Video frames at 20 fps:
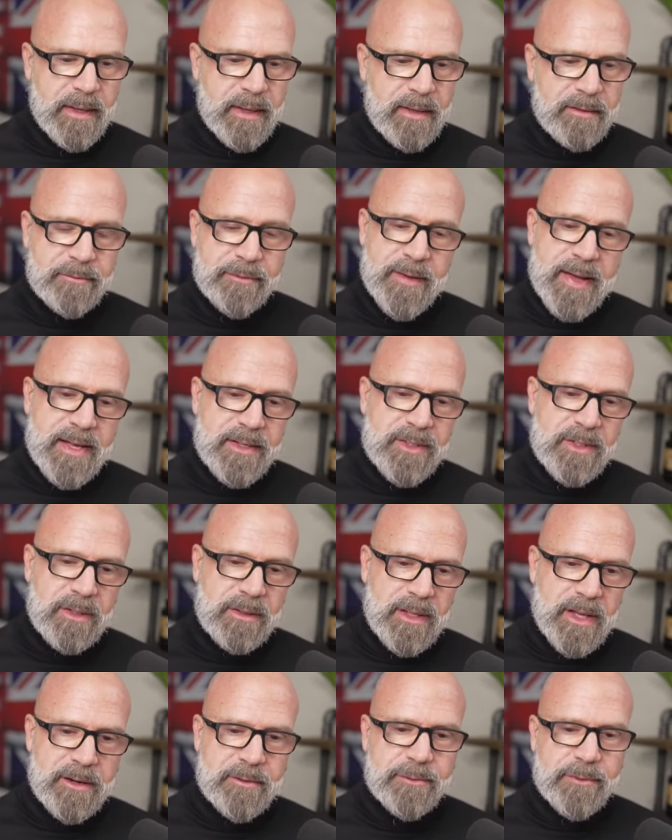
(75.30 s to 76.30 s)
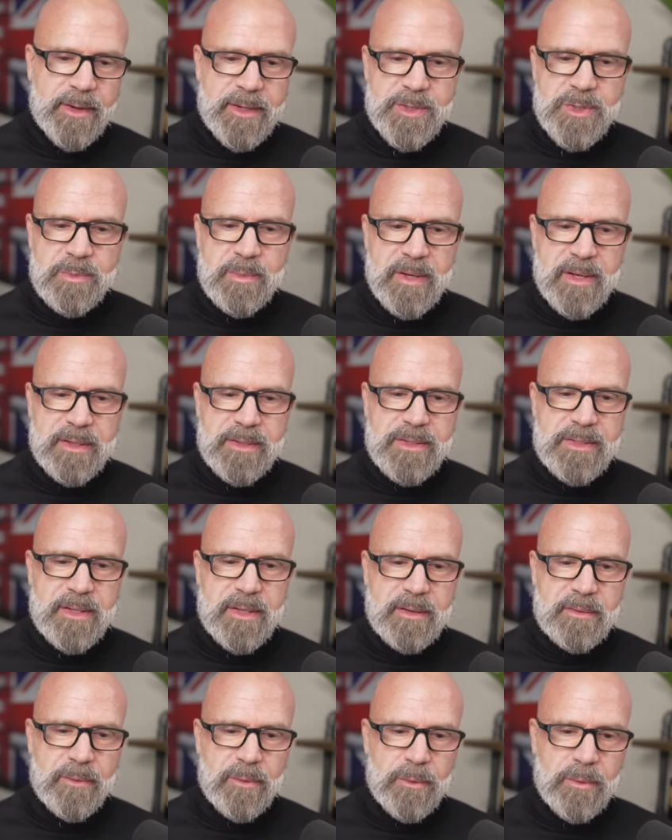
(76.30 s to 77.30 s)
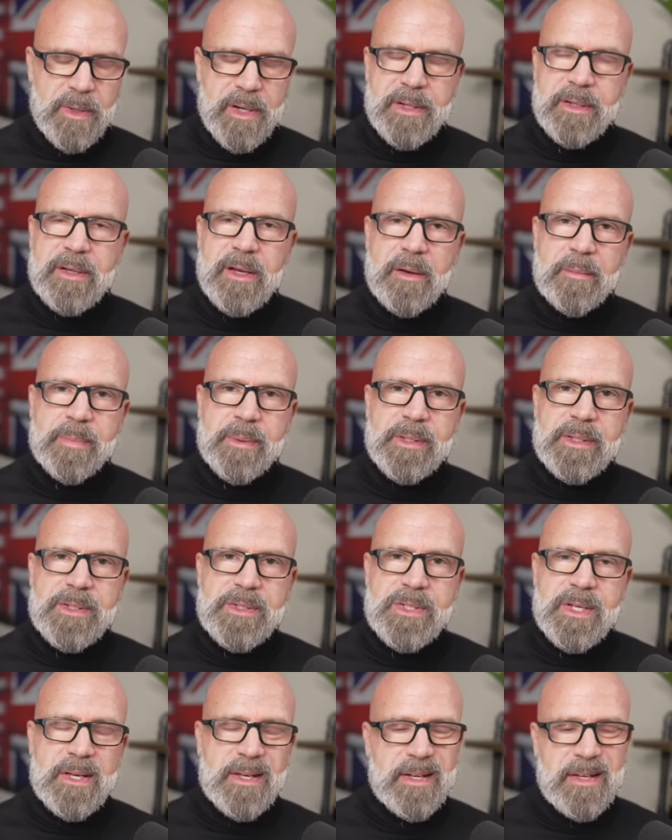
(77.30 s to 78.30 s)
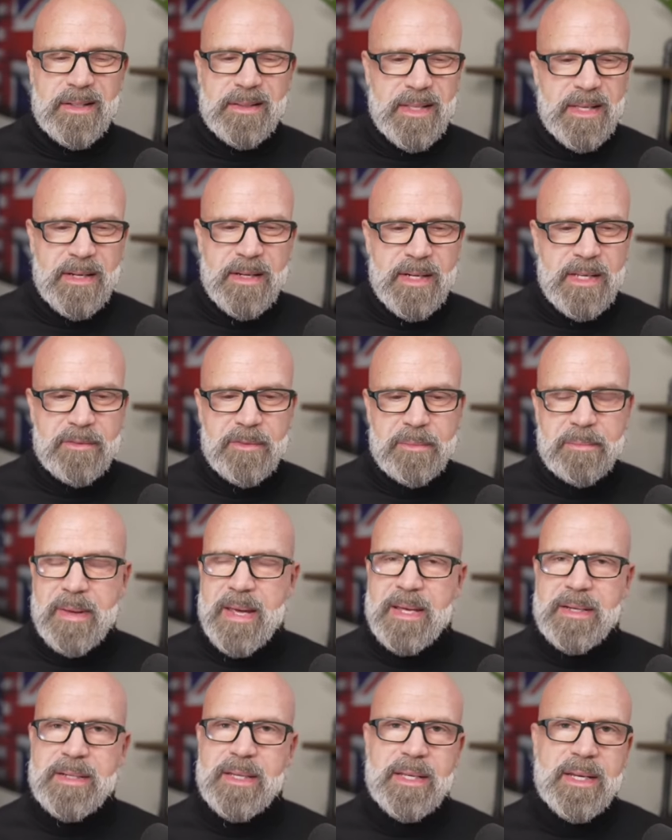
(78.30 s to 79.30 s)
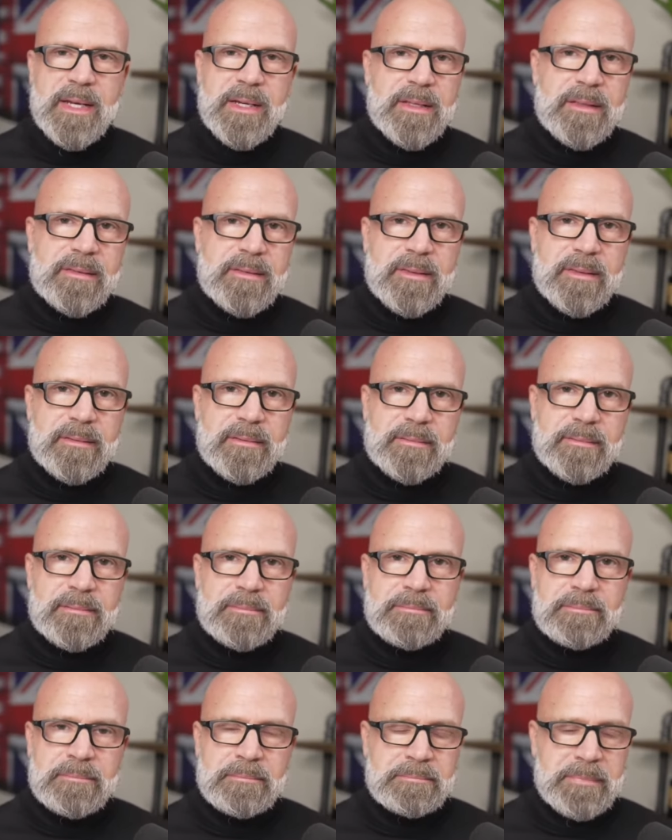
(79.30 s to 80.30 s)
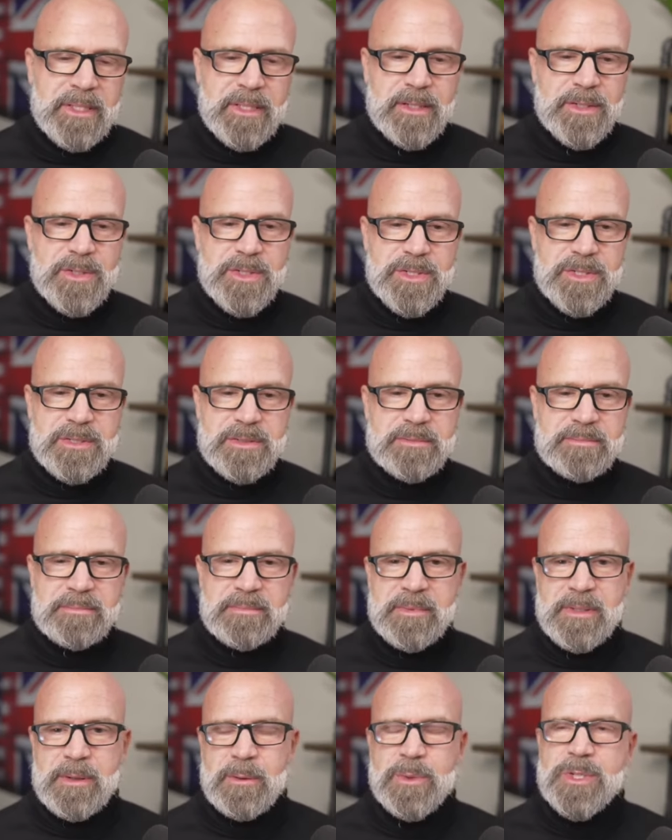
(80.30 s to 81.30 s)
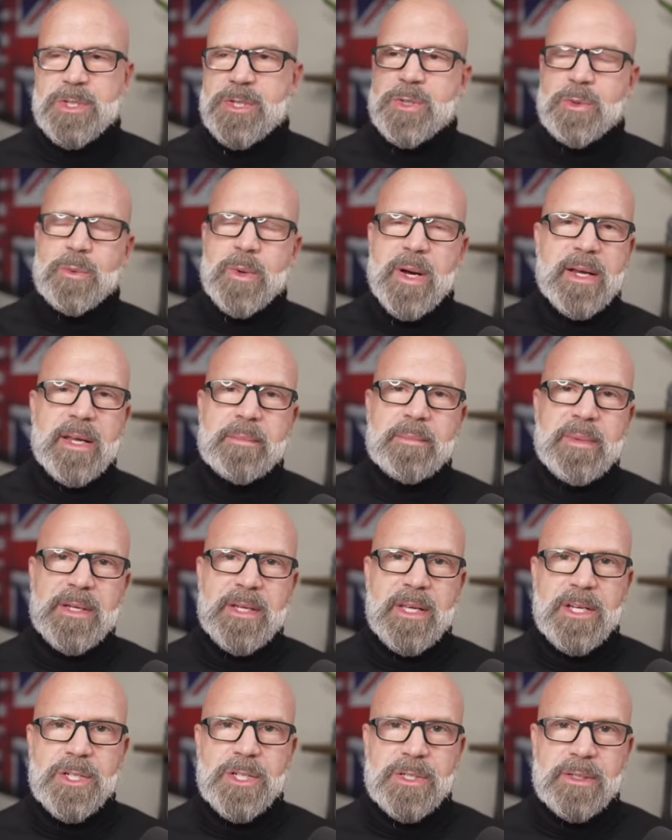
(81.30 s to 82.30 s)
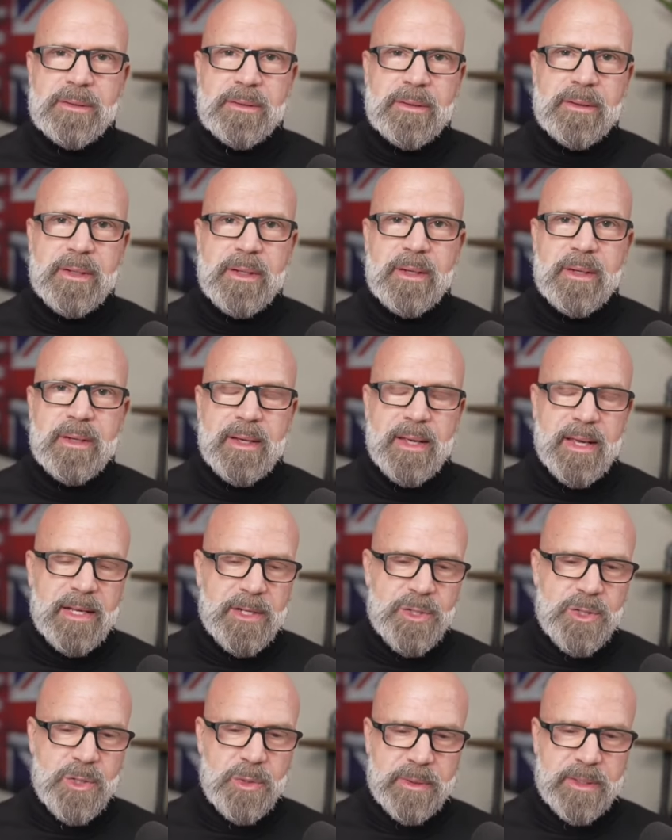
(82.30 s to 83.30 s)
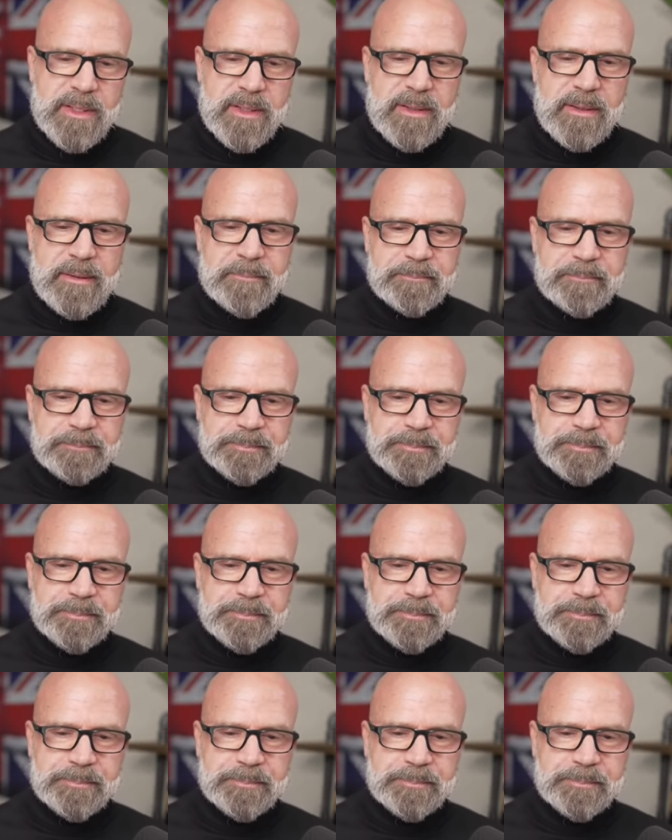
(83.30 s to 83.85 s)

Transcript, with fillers: in fact, a lot of friends of mine that run companies, they didn't even mandate anything because it was just a recommendation. And it's only